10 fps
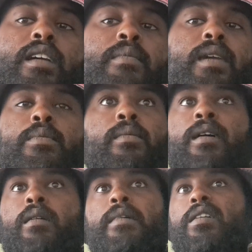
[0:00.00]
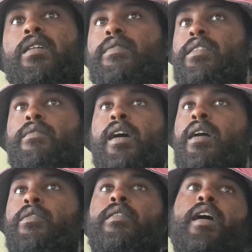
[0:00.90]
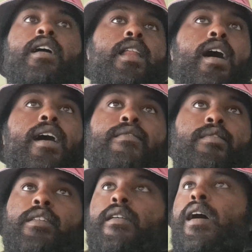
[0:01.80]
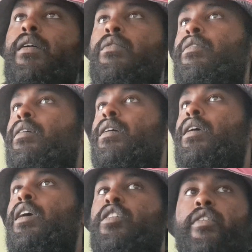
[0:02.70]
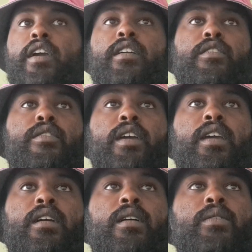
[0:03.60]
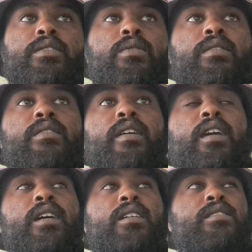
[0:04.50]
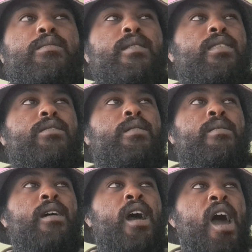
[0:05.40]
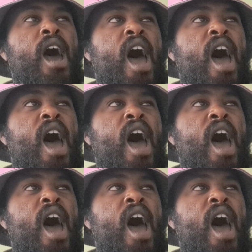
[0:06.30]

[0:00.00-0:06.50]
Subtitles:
Khabib Nurmagomedov on the ground or an Ankalaev on the ground or a Craig, what's it called? Craig Smith or something.